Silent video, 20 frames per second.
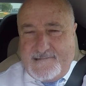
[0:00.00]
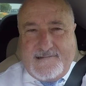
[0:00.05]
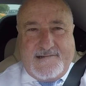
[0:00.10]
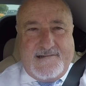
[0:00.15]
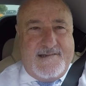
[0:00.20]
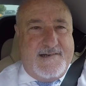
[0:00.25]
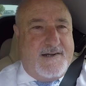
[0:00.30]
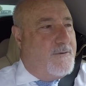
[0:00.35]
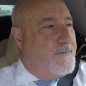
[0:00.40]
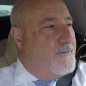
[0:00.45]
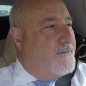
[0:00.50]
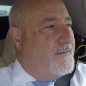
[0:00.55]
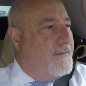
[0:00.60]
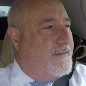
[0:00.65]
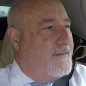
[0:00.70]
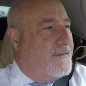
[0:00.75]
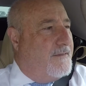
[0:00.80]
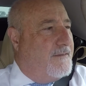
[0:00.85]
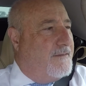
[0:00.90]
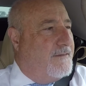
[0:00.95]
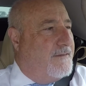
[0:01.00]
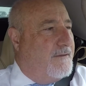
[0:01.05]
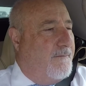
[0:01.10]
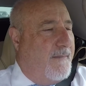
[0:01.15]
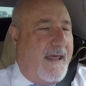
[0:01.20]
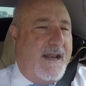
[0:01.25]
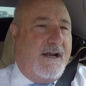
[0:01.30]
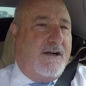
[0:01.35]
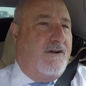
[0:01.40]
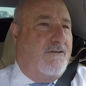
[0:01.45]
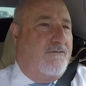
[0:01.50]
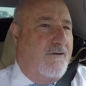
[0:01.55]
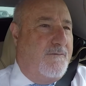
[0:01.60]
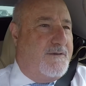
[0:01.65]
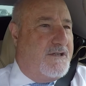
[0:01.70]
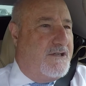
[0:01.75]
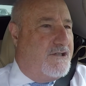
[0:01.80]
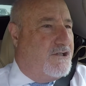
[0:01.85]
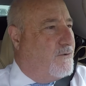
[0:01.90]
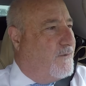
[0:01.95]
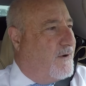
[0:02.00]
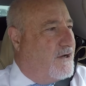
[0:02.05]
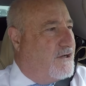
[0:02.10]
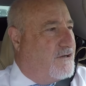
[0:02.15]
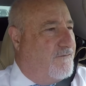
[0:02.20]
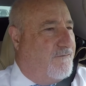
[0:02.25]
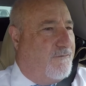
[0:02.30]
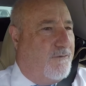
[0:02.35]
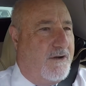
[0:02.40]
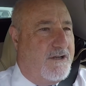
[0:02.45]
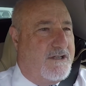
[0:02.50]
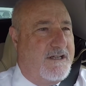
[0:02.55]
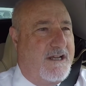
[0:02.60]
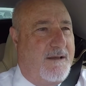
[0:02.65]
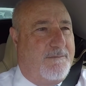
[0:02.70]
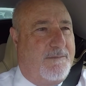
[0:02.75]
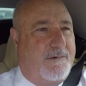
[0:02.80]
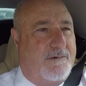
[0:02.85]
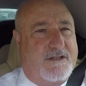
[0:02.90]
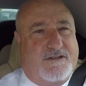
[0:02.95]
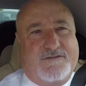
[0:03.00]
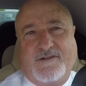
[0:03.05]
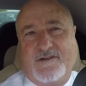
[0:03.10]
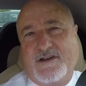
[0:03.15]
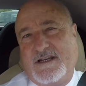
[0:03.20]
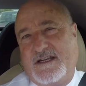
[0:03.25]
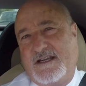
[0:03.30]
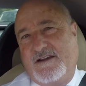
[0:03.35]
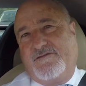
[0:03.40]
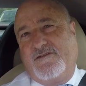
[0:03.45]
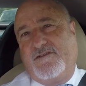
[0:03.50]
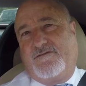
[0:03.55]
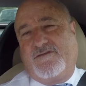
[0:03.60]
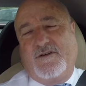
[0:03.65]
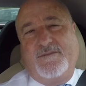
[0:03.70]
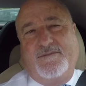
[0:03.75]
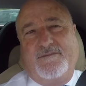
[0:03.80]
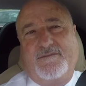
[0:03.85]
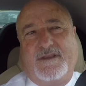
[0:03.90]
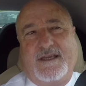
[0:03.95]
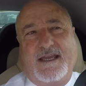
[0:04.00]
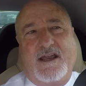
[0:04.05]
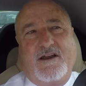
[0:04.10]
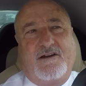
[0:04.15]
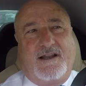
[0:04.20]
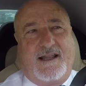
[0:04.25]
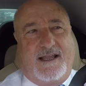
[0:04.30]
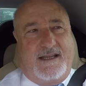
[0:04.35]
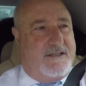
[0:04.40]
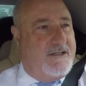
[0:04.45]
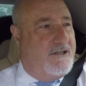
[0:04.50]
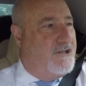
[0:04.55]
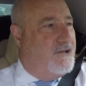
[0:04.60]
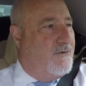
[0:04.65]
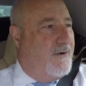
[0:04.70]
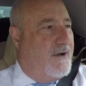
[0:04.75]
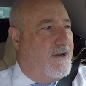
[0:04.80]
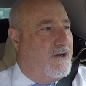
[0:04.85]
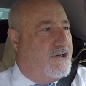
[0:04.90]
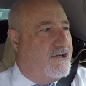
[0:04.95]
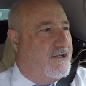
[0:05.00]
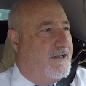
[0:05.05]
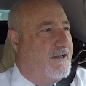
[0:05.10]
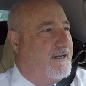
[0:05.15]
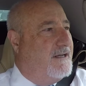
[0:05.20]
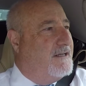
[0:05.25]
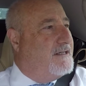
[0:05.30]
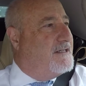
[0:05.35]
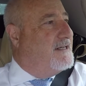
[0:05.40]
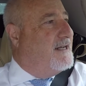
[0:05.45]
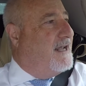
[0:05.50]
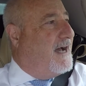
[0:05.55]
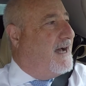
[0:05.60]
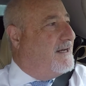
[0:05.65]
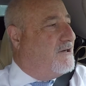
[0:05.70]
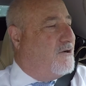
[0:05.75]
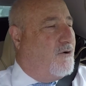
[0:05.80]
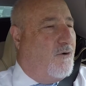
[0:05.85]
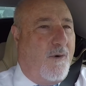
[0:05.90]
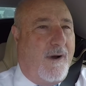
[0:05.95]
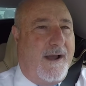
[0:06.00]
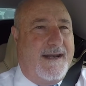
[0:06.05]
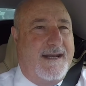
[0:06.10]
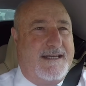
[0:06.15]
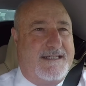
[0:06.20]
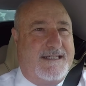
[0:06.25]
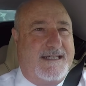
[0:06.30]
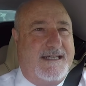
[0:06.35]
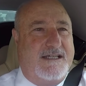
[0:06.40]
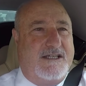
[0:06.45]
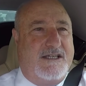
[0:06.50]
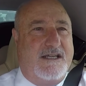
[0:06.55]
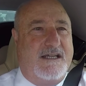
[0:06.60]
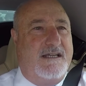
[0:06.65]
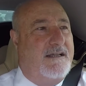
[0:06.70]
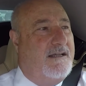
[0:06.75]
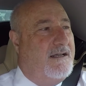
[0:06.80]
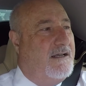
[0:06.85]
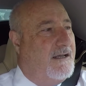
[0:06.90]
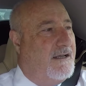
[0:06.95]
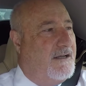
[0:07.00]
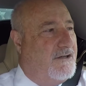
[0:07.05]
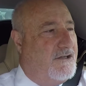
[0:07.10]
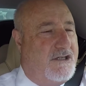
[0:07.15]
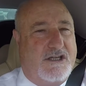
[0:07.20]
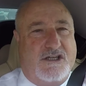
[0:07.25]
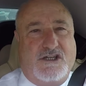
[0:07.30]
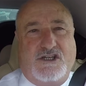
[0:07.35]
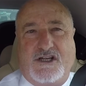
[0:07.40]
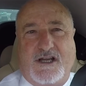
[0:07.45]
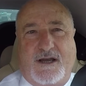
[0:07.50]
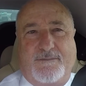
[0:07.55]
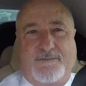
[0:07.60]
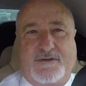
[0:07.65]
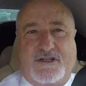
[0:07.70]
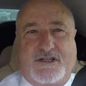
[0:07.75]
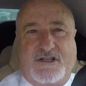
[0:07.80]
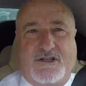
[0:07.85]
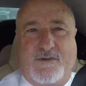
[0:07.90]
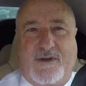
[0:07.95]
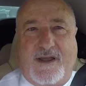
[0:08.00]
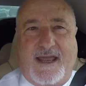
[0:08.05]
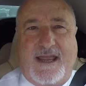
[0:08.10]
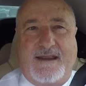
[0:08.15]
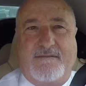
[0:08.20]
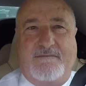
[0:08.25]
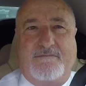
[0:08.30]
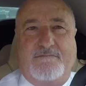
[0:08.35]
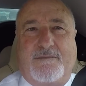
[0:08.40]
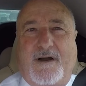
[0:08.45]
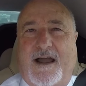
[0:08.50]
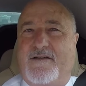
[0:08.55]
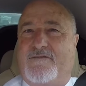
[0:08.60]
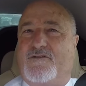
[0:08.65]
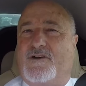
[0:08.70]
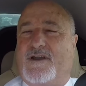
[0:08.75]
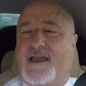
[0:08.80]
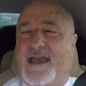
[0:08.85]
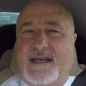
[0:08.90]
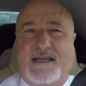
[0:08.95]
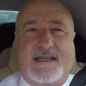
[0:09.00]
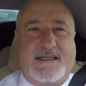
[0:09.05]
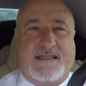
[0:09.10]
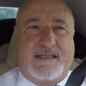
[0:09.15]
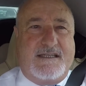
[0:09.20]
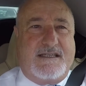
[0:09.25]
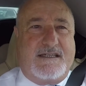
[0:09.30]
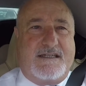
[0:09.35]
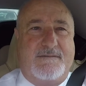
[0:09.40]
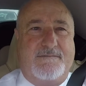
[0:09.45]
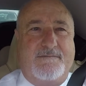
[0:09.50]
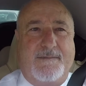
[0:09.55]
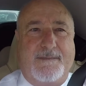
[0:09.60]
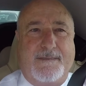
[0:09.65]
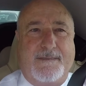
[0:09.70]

You know, the medical group situation, for example, is very different from the airline situation. It's not quite as easy to jump to a bifurcated system